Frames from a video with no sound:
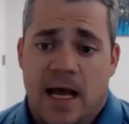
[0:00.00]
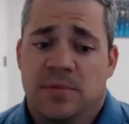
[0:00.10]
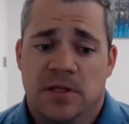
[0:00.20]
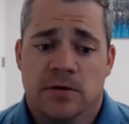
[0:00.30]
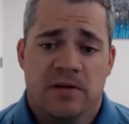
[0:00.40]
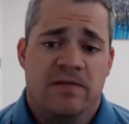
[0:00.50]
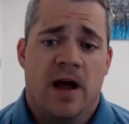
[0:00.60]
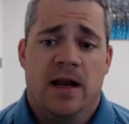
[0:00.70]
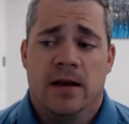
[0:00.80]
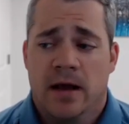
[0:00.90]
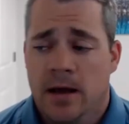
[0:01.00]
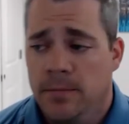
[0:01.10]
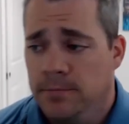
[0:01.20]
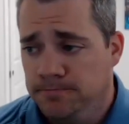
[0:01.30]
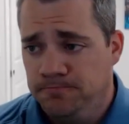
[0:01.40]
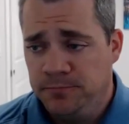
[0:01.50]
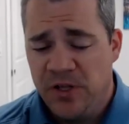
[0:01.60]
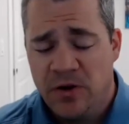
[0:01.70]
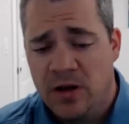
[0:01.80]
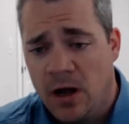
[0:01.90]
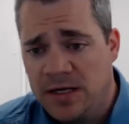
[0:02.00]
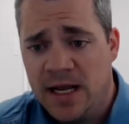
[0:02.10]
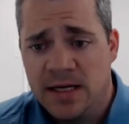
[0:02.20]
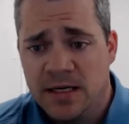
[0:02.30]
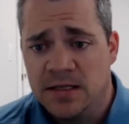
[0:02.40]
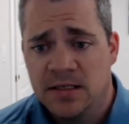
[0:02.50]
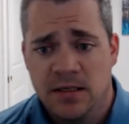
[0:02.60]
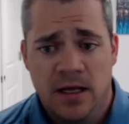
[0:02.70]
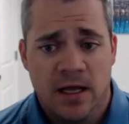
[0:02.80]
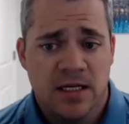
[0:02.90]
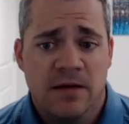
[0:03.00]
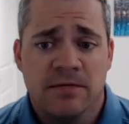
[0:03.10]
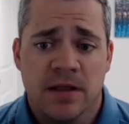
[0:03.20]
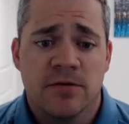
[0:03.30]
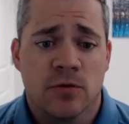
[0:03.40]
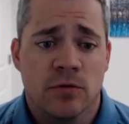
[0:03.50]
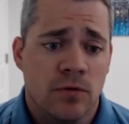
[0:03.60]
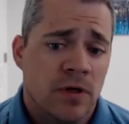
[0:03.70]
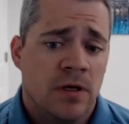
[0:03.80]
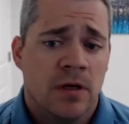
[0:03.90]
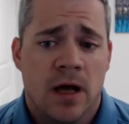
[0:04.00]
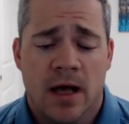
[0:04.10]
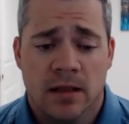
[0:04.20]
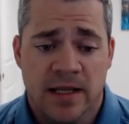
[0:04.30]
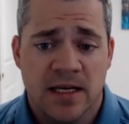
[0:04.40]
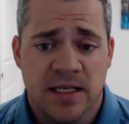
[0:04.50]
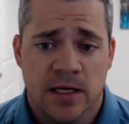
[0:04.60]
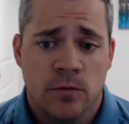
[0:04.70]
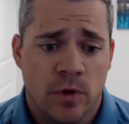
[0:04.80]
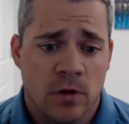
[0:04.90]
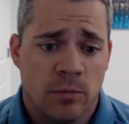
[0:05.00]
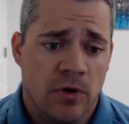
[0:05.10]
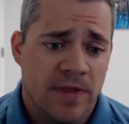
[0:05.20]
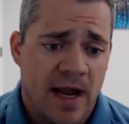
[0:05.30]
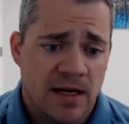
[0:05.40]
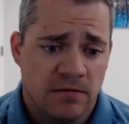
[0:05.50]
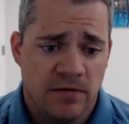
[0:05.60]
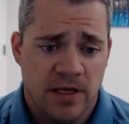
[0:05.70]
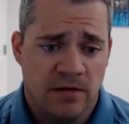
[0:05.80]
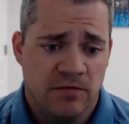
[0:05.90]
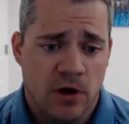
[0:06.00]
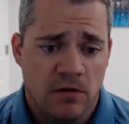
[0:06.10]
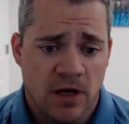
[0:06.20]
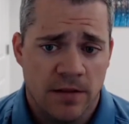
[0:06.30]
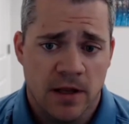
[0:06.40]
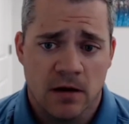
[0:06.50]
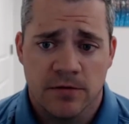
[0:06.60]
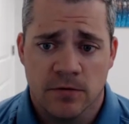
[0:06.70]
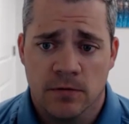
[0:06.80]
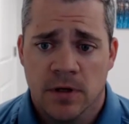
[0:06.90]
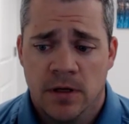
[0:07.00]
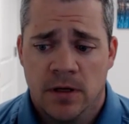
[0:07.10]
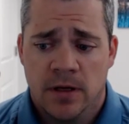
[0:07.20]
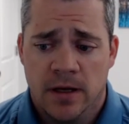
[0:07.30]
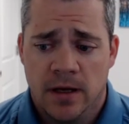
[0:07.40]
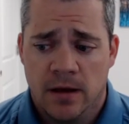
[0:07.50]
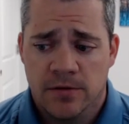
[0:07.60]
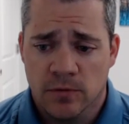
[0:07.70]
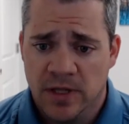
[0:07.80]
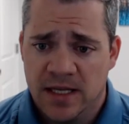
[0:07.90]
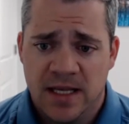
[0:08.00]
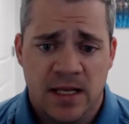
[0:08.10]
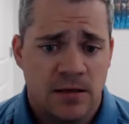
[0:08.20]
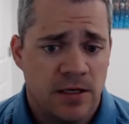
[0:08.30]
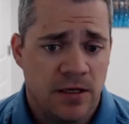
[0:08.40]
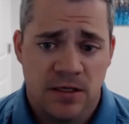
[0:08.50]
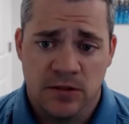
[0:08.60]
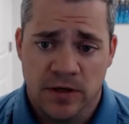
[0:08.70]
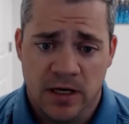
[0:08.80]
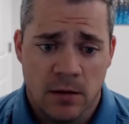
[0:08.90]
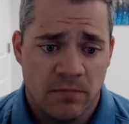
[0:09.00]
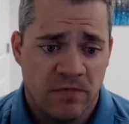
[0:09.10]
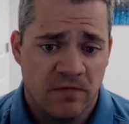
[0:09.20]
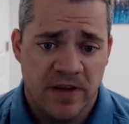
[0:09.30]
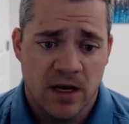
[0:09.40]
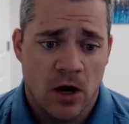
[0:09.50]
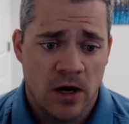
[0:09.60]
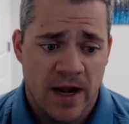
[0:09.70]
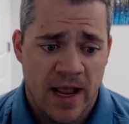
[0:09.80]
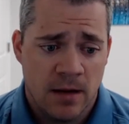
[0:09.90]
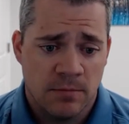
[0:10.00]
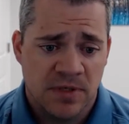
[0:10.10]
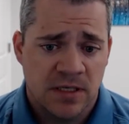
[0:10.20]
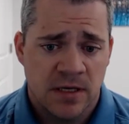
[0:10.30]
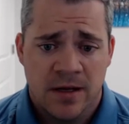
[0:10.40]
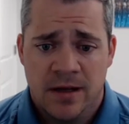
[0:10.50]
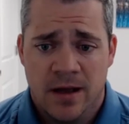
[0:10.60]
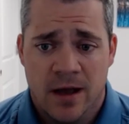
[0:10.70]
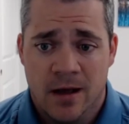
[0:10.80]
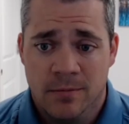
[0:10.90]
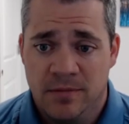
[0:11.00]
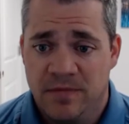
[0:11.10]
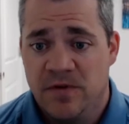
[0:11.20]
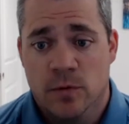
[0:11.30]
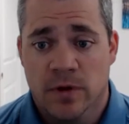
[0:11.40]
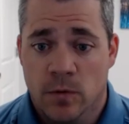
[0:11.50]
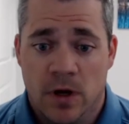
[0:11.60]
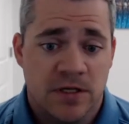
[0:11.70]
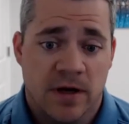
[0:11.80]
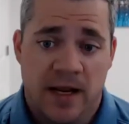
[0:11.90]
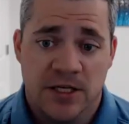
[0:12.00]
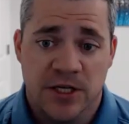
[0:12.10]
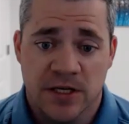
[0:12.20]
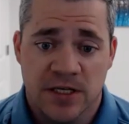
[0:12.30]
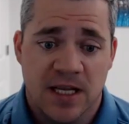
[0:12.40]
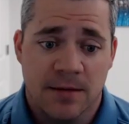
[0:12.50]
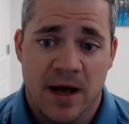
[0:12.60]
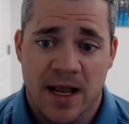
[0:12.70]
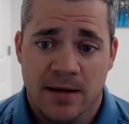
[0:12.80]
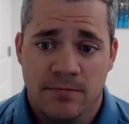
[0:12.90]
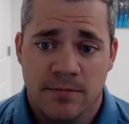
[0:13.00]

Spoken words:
absolutely fine. You can contact us definitely through LinkedIn. We're both actively involved on there through LinkedIn. You can just look it up via our names. If you really want to, I guess you can just hit me